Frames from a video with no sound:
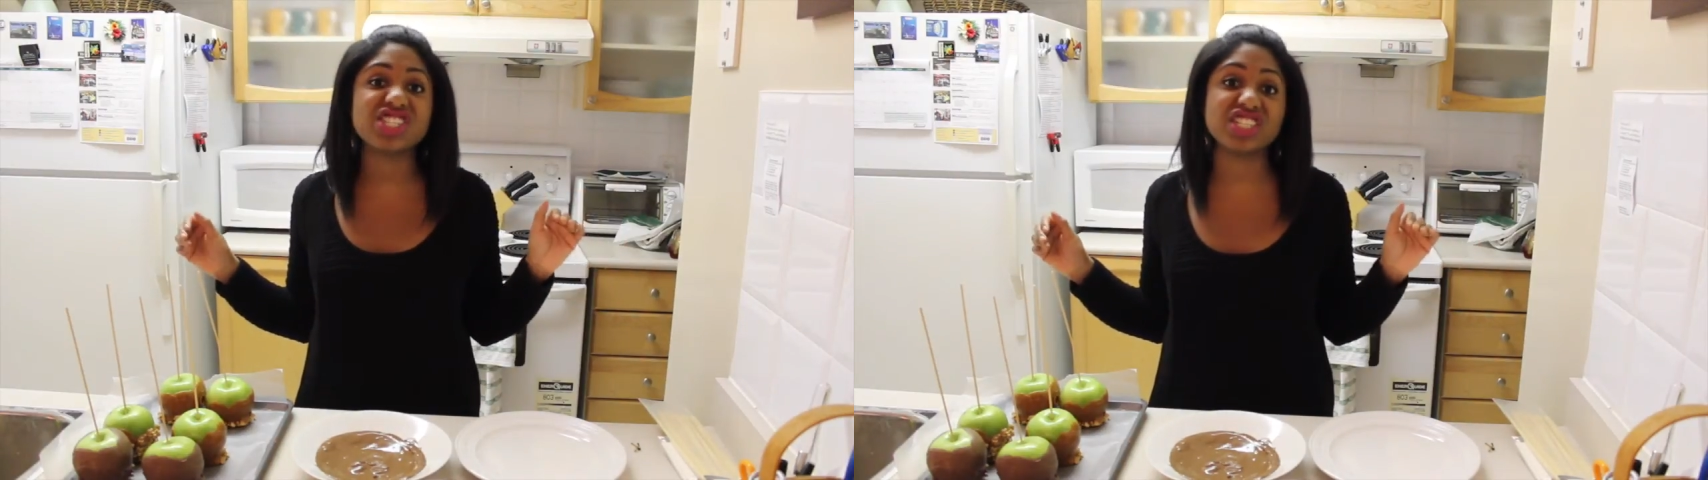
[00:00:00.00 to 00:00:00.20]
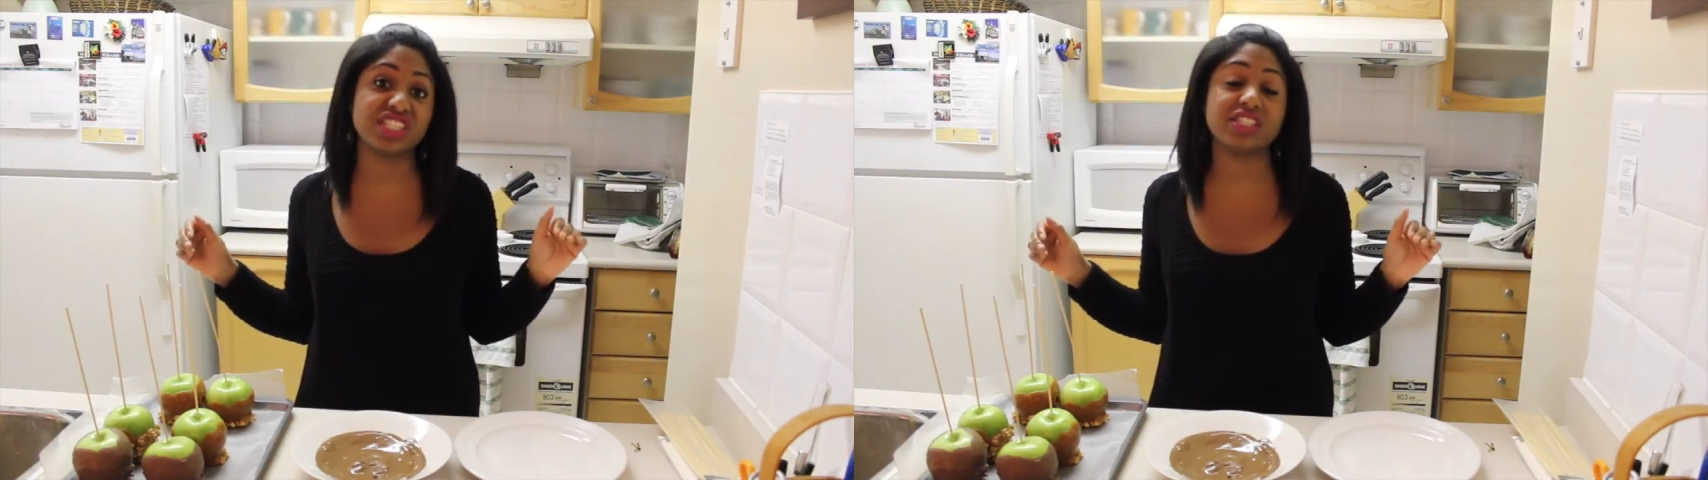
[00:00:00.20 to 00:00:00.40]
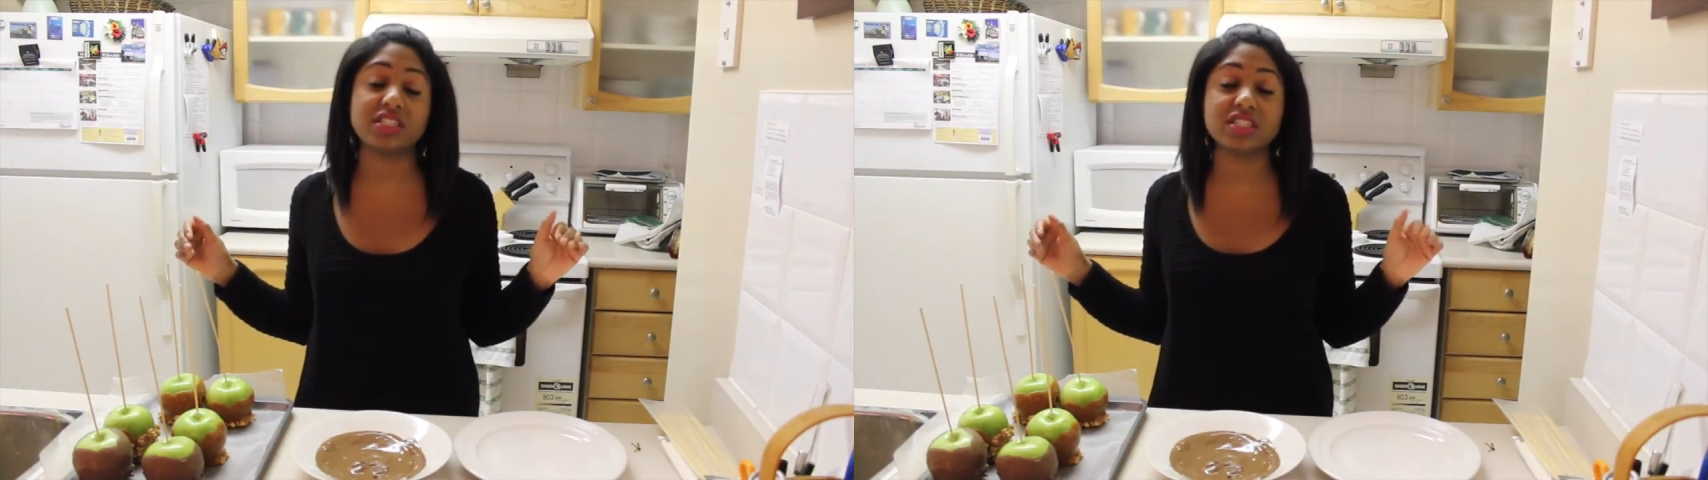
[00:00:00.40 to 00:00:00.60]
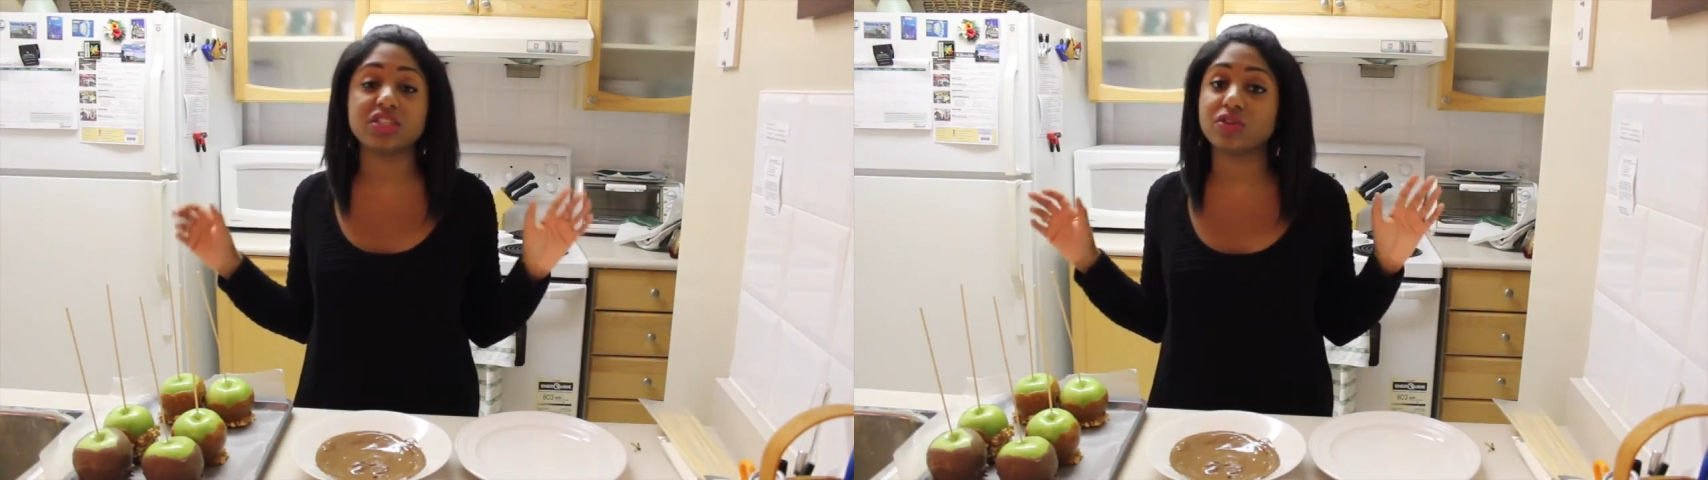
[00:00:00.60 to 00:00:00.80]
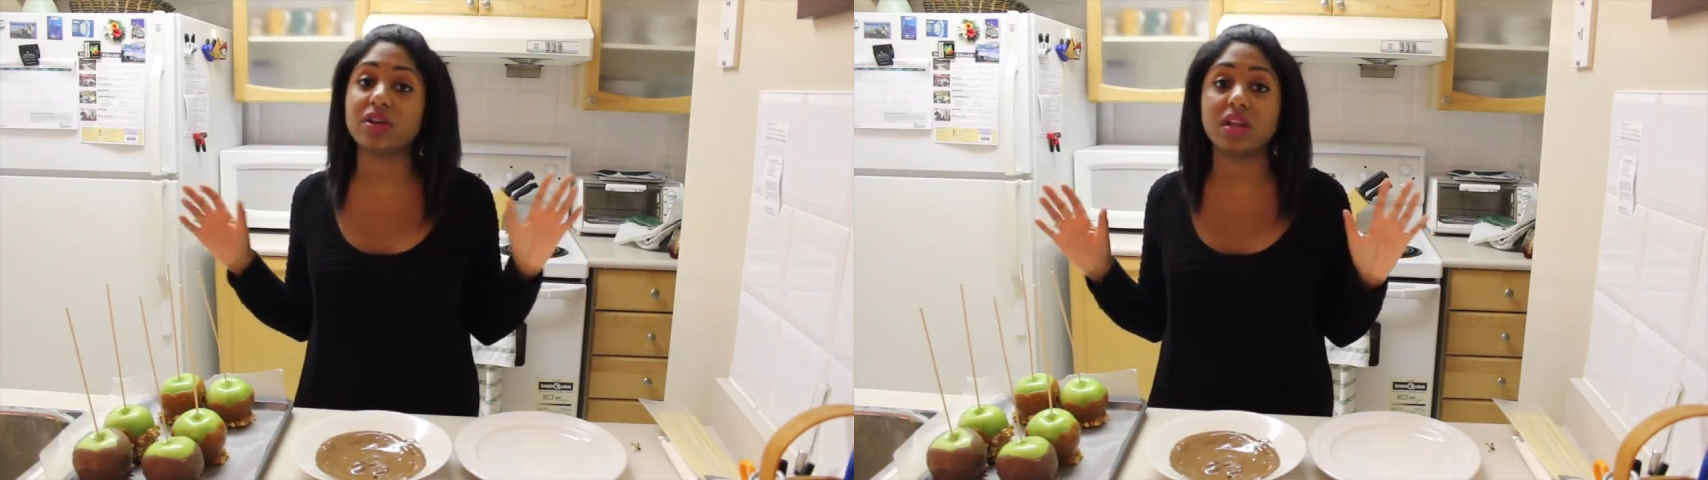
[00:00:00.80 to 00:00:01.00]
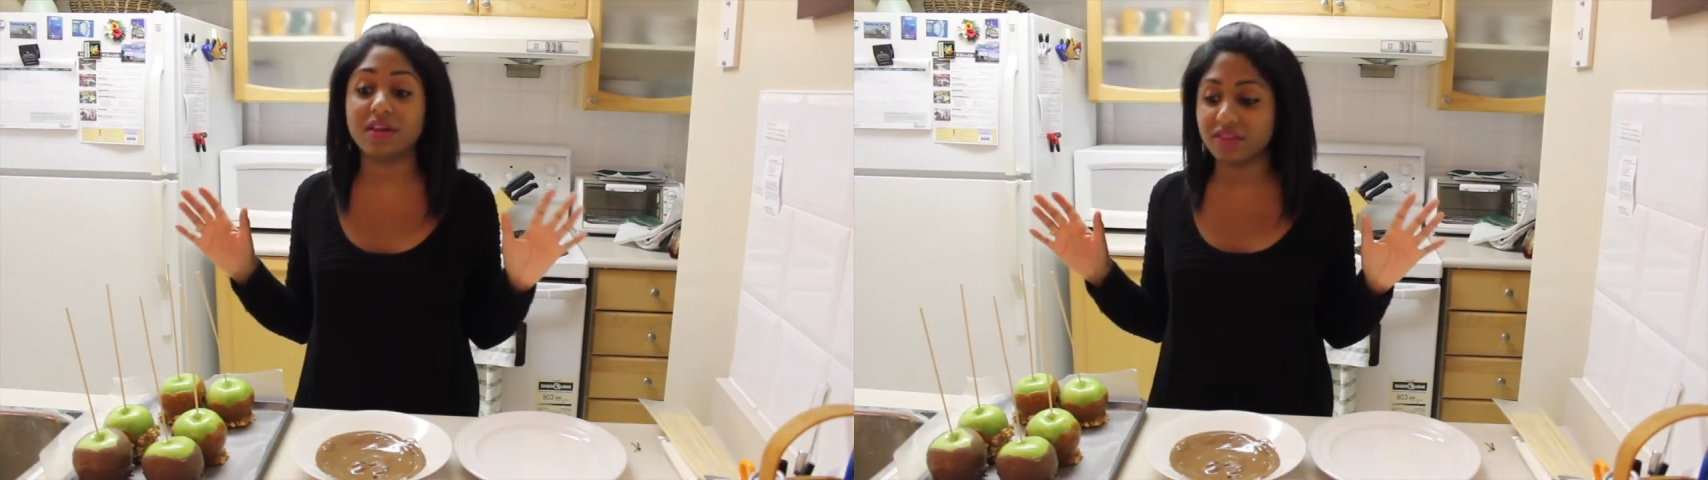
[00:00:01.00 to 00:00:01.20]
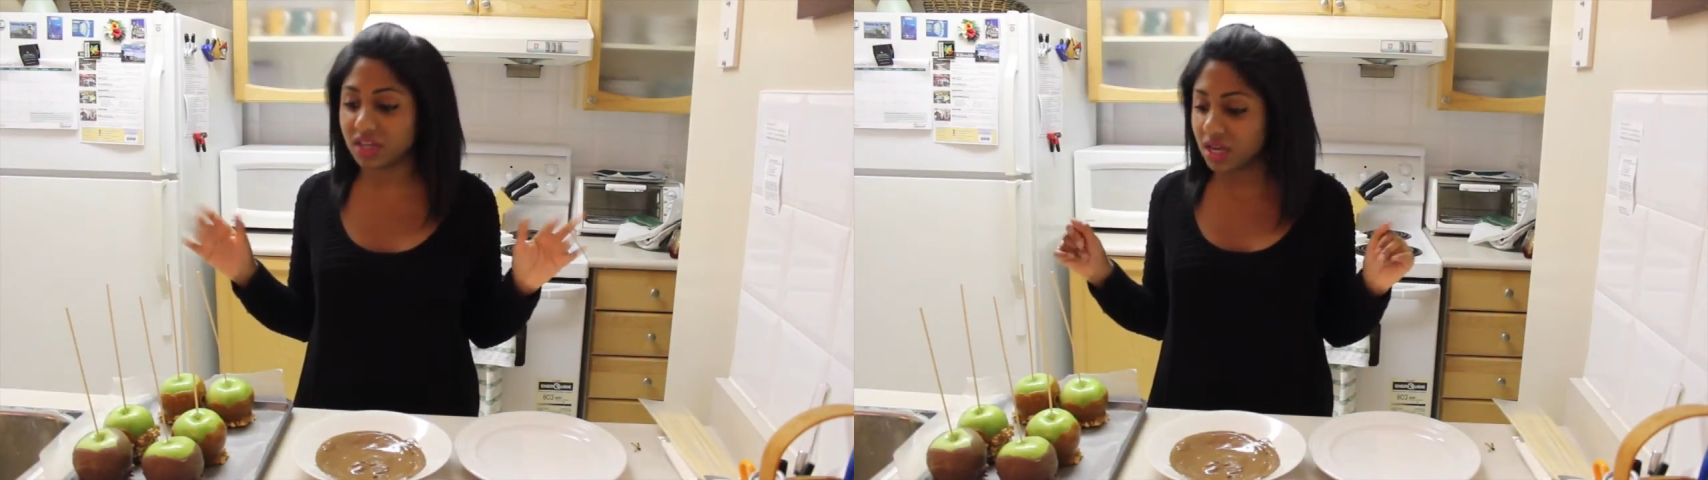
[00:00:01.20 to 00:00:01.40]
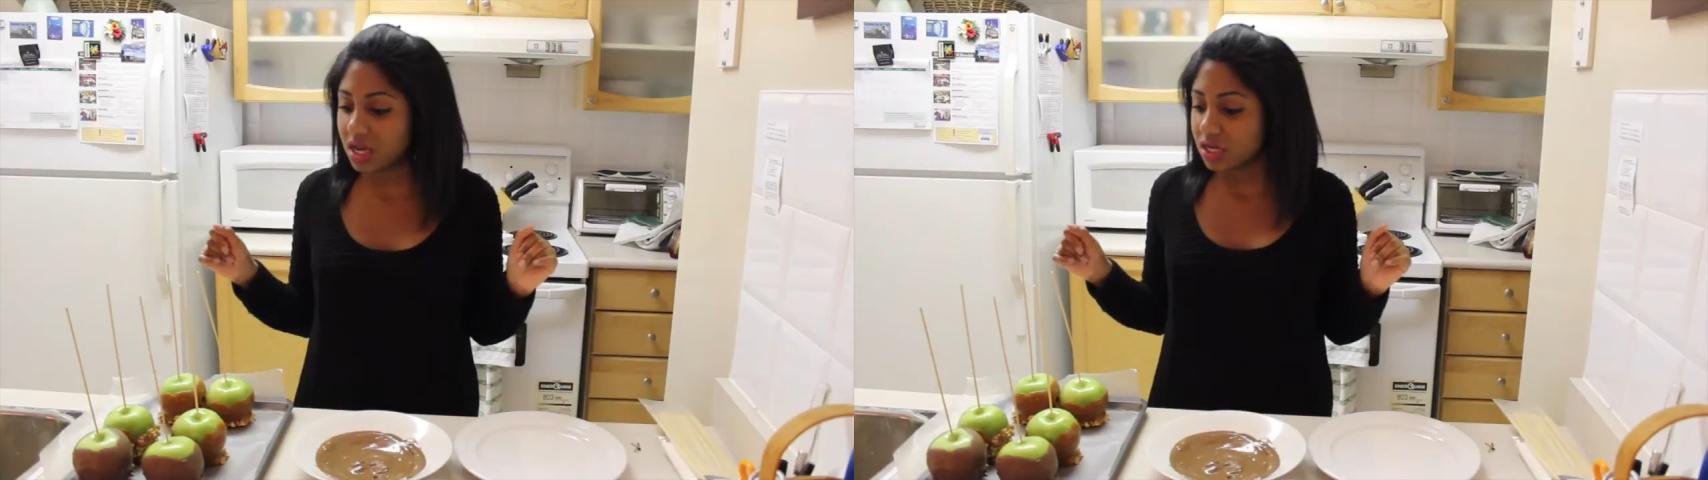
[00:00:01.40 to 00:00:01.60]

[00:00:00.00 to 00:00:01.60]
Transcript: delicious. You're gonna love it.